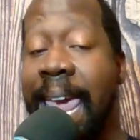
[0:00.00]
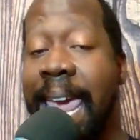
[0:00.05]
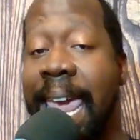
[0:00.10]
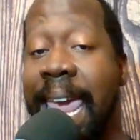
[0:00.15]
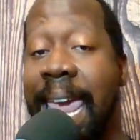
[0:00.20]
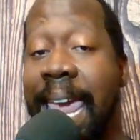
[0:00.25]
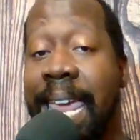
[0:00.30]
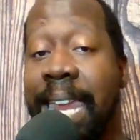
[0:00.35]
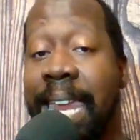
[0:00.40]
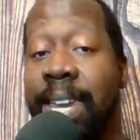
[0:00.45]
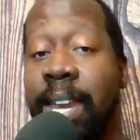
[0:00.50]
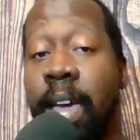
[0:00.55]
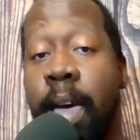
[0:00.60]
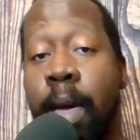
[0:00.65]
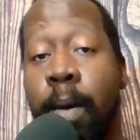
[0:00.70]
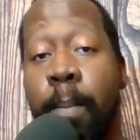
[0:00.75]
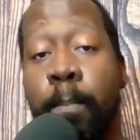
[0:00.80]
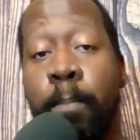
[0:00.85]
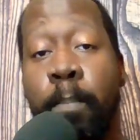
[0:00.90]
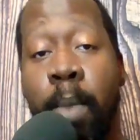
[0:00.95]
and
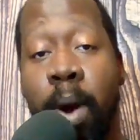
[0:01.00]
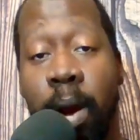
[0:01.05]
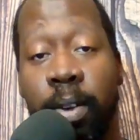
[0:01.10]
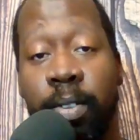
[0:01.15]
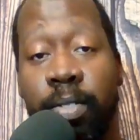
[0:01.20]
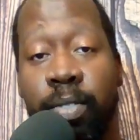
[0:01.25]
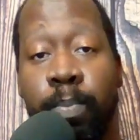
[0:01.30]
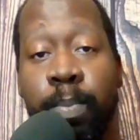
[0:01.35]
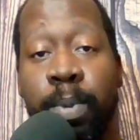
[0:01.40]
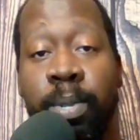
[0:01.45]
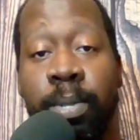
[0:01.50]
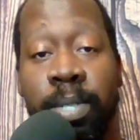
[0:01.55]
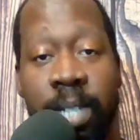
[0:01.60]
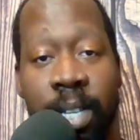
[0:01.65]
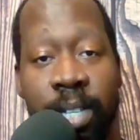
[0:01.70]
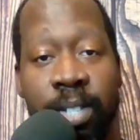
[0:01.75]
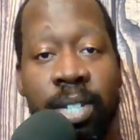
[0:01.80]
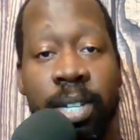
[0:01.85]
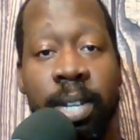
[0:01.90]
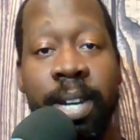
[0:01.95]
Mark the
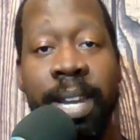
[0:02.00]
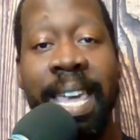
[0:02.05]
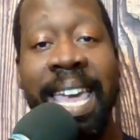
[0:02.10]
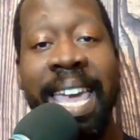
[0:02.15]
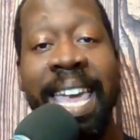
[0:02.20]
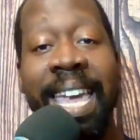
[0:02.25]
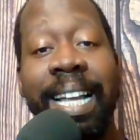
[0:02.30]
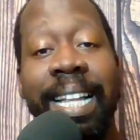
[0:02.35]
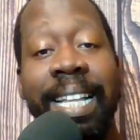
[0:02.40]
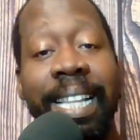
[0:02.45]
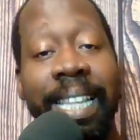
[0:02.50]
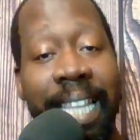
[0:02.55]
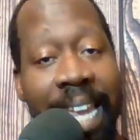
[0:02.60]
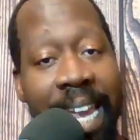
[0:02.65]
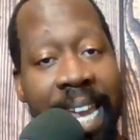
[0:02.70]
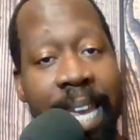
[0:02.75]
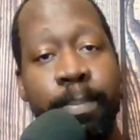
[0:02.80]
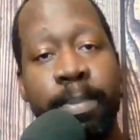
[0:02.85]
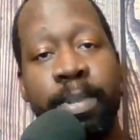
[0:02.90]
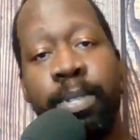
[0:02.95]
Musician
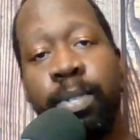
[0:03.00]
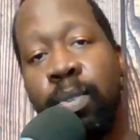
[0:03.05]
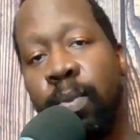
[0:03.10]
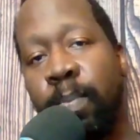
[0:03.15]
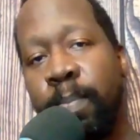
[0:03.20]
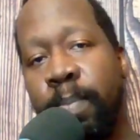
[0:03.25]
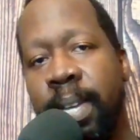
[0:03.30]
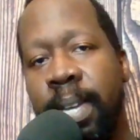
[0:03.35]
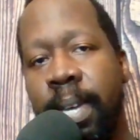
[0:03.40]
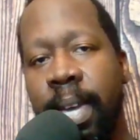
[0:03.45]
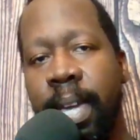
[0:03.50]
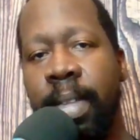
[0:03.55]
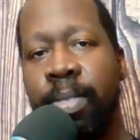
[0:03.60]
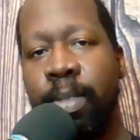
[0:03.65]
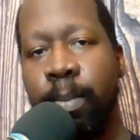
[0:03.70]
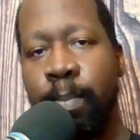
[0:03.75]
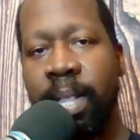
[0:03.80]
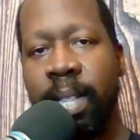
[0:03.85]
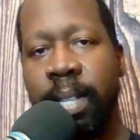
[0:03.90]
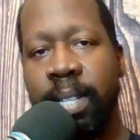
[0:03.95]
claims to be in the
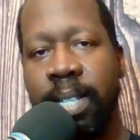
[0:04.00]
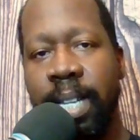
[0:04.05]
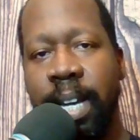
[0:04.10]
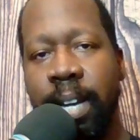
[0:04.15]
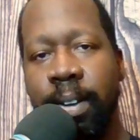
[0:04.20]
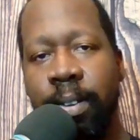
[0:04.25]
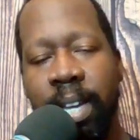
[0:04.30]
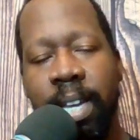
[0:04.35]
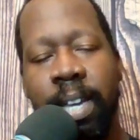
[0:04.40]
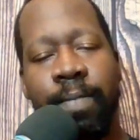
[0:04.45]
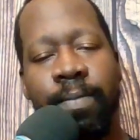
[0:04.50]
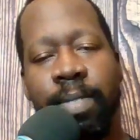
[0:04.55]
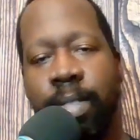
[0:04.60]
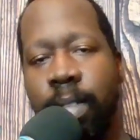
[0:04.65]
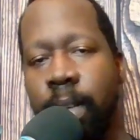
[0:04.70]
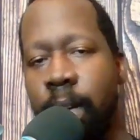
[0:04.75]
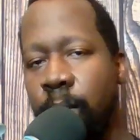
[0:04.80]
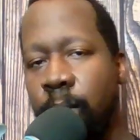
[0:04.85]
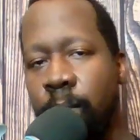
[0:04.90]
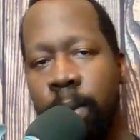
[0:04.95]
military, even
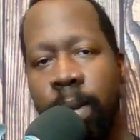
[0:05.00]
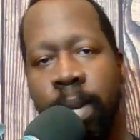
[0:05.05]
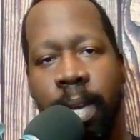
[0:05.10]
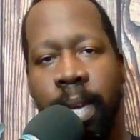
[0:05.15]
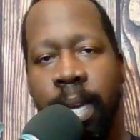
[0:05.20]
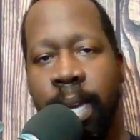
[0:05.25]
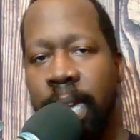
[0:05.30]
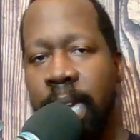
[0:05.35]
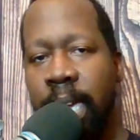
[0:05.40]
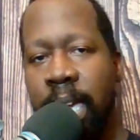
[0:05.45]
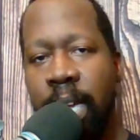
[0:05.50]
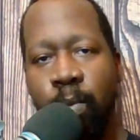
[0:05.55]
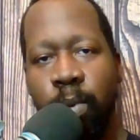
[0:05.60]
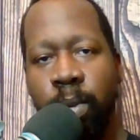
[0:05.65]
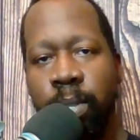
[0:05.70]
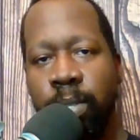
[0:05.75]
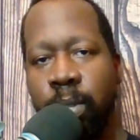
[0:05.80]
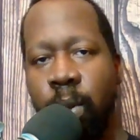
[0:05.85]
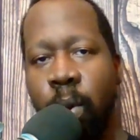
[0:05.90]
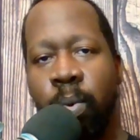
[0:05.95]
though he
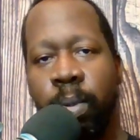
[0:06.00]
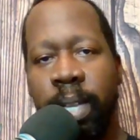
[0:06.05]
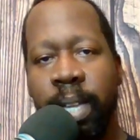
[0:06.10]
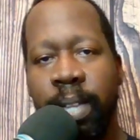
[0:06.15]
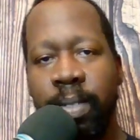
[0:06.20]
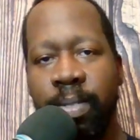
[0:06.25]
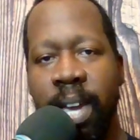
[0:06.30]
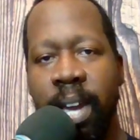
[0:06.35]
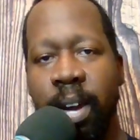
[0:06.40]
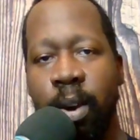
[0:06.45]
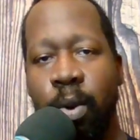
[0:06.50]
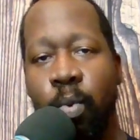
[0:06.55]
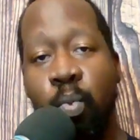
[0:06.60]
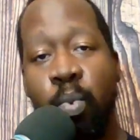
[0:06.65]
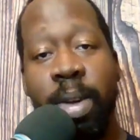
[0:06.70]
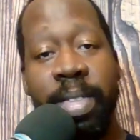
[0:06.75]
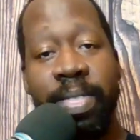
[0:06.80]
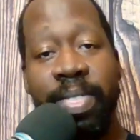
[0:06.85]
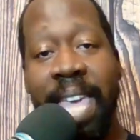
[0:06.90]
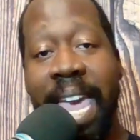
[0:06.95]
was only there
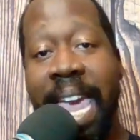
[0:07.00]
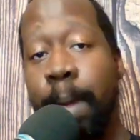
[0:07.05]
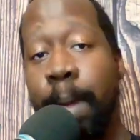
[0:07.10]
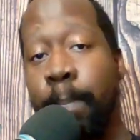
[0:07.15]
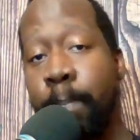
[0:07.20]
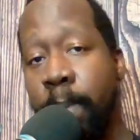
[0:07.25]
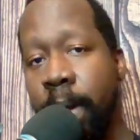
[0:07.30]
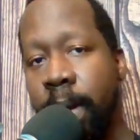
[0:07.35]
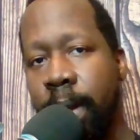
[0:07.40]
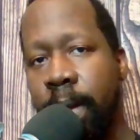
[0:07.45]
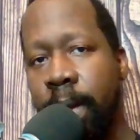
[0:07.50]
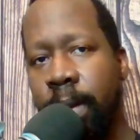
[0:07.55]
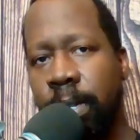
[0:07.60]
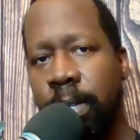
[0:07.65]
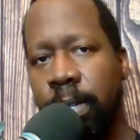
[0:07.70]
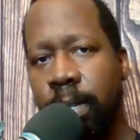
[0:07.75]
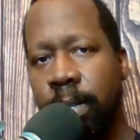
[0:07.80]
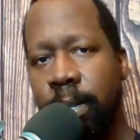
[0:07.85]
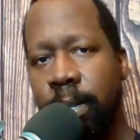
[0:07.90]
with a band.